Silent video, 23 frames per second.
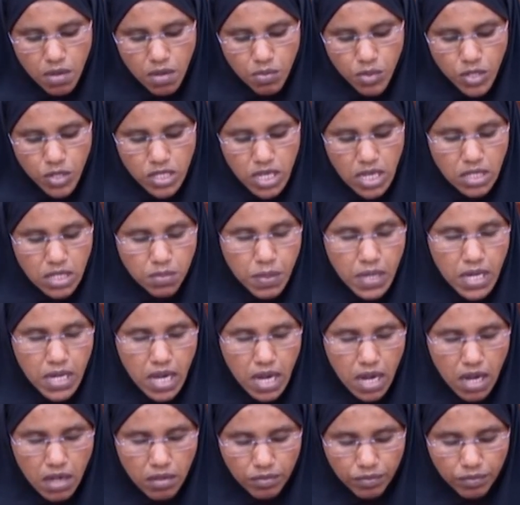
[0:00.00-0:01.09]
Mr.
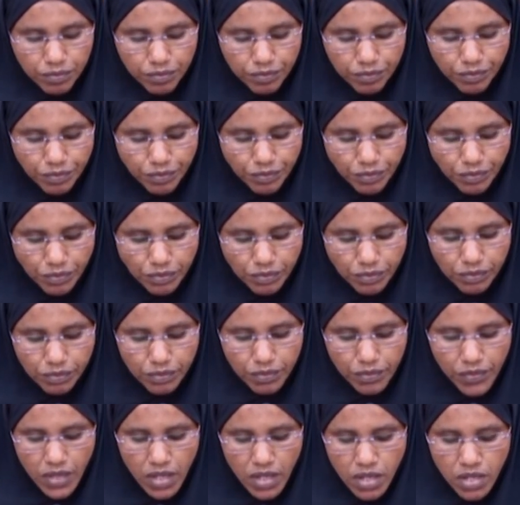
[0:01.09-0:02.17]
Speaker,
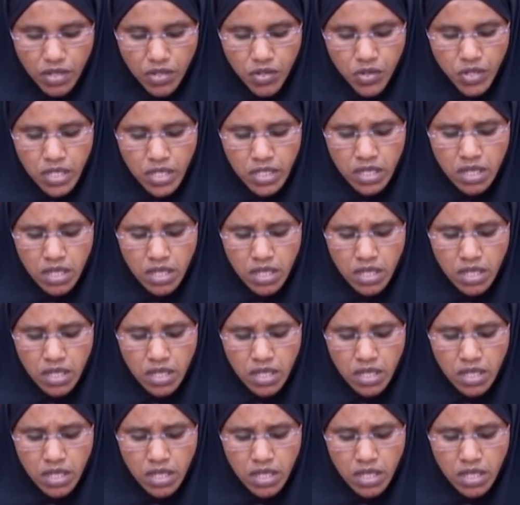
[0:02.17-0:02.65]
during